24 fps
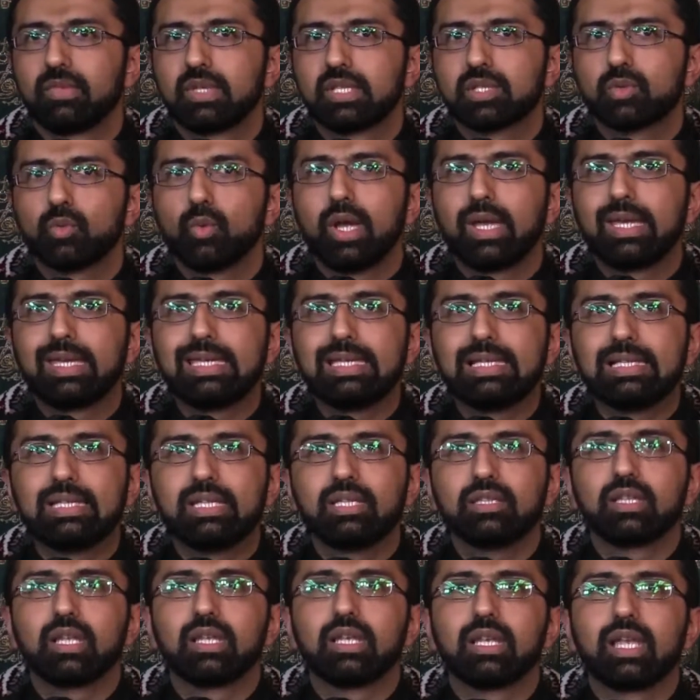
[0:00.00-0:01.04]

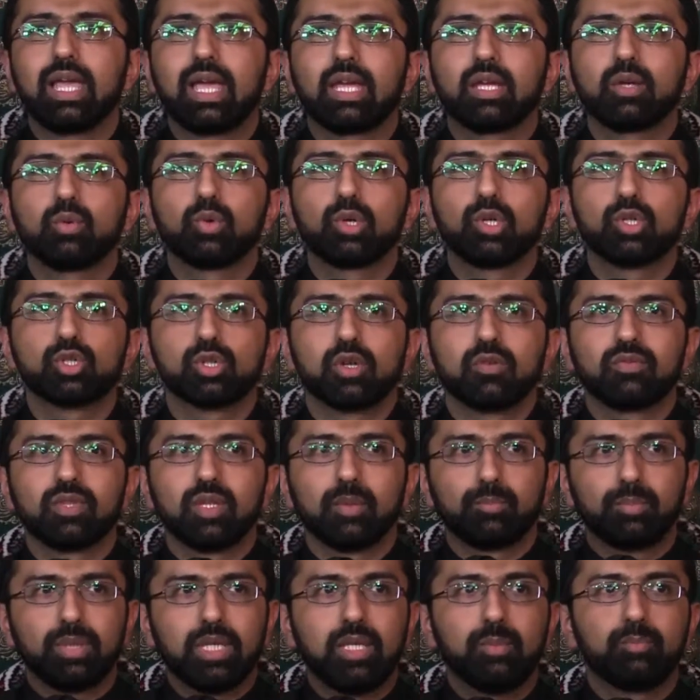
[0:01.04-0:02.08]
Swahili, the language of
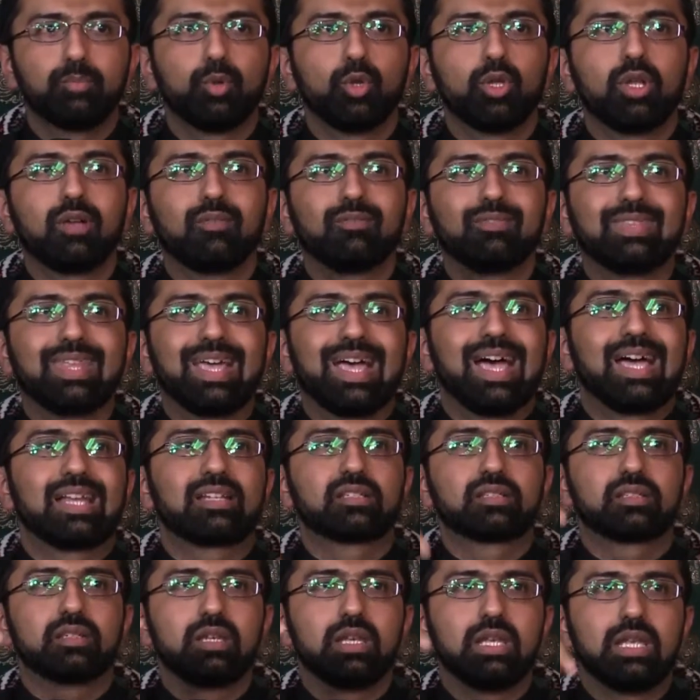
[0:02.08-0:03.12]
the people of
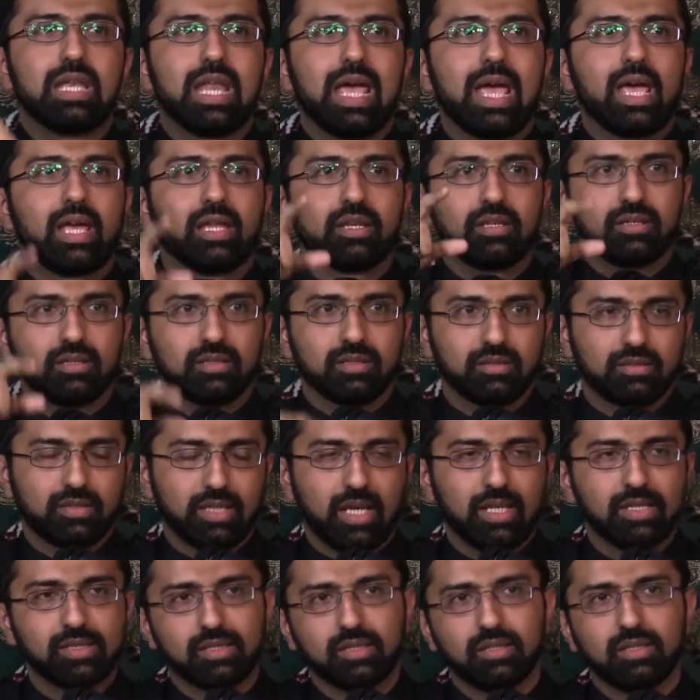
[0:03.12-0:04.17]
that land,
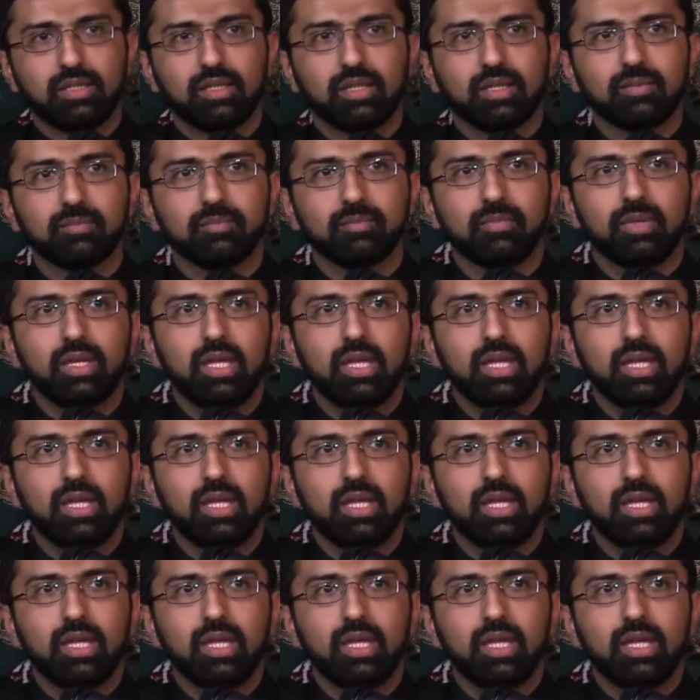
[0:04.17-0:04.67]
Tanzania.